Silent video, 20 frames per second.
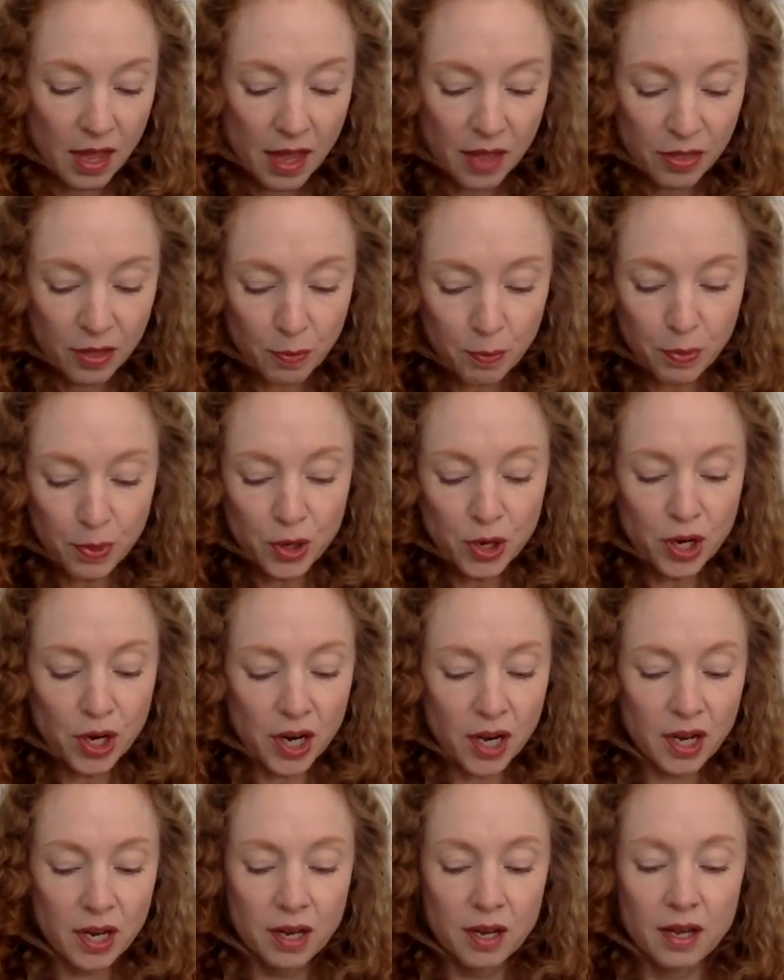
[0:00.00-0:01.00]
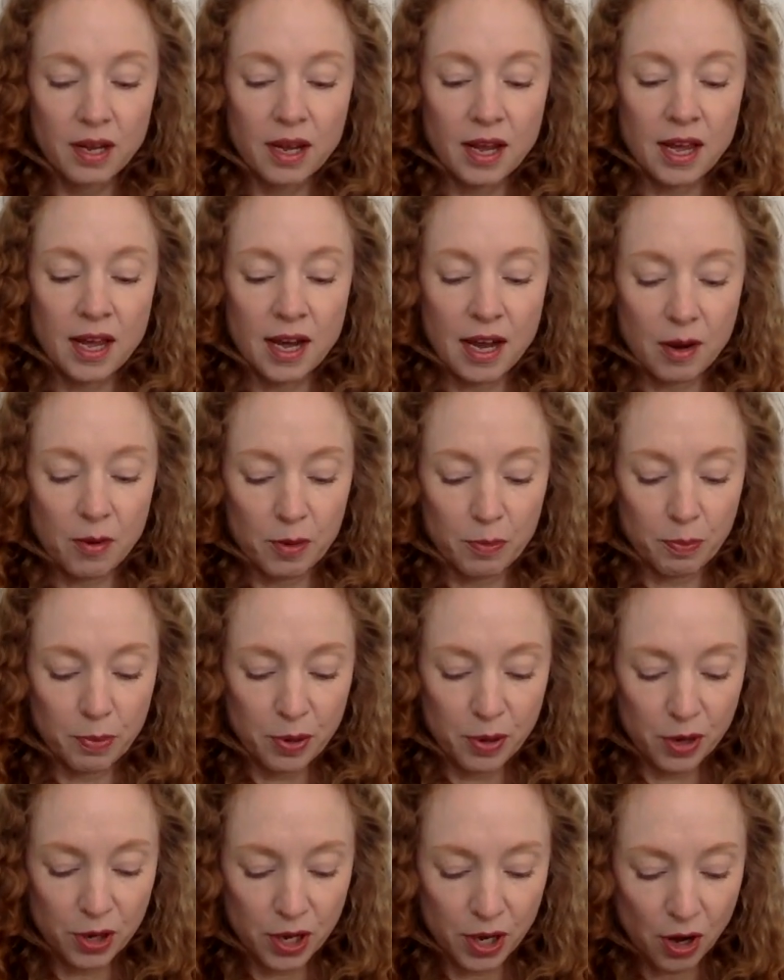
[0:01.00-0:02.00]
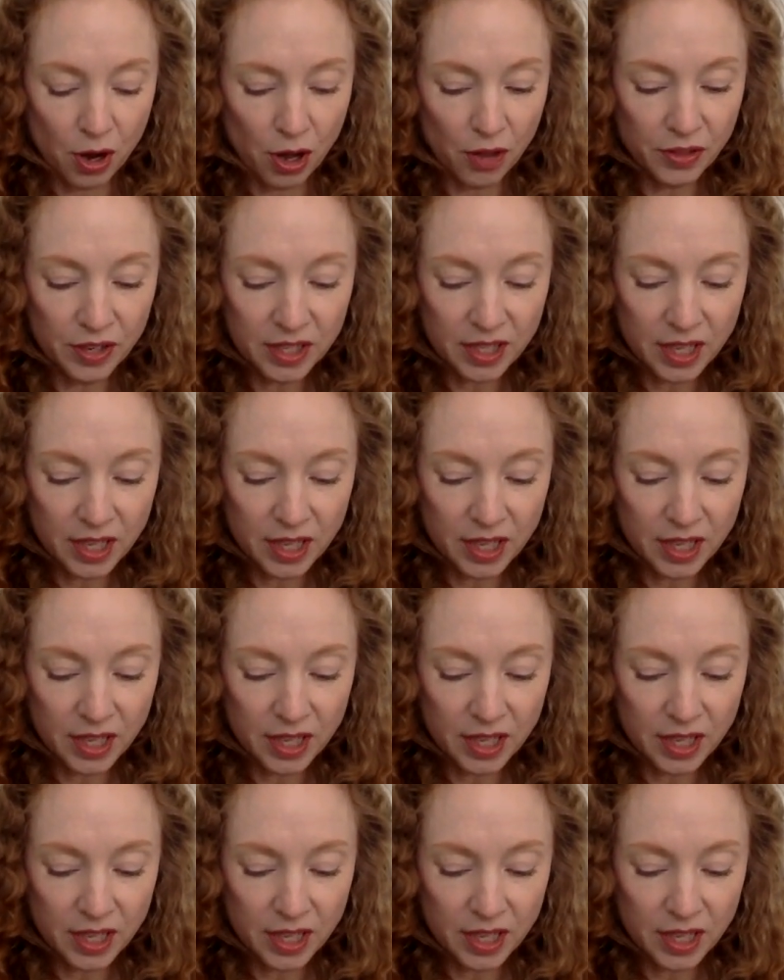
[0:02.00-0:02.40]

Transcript: The book, and I would put all these